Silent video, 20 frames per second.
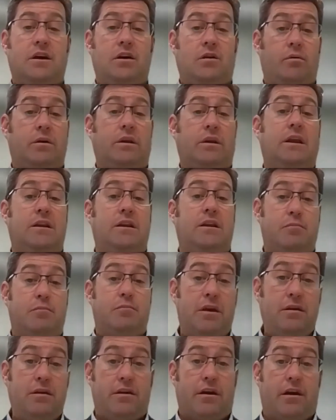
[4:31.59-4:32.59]
we need to
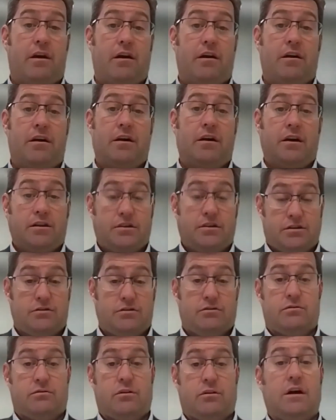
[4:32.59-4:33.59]
be there
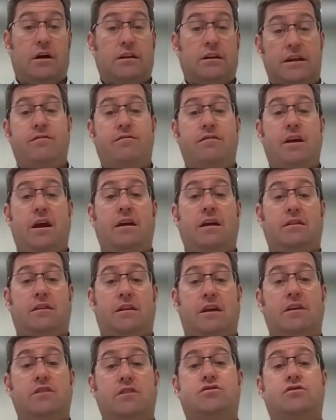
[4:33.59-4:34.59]
to alleviate
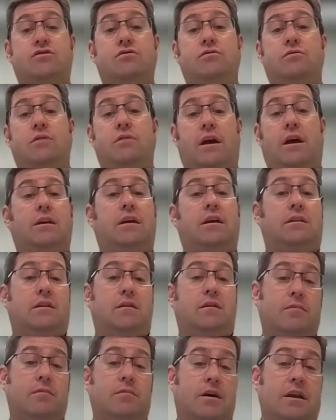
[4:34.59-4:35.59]
the issue and get
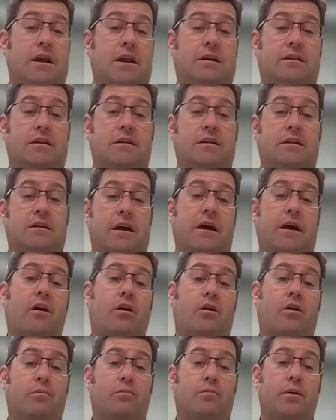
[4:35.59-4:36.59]
them connected to
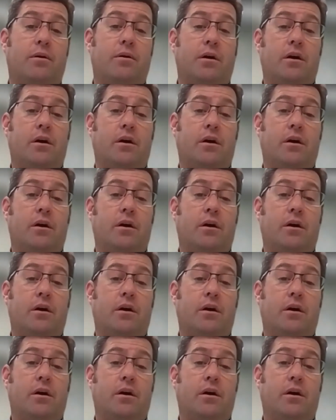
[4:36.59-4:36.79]
help.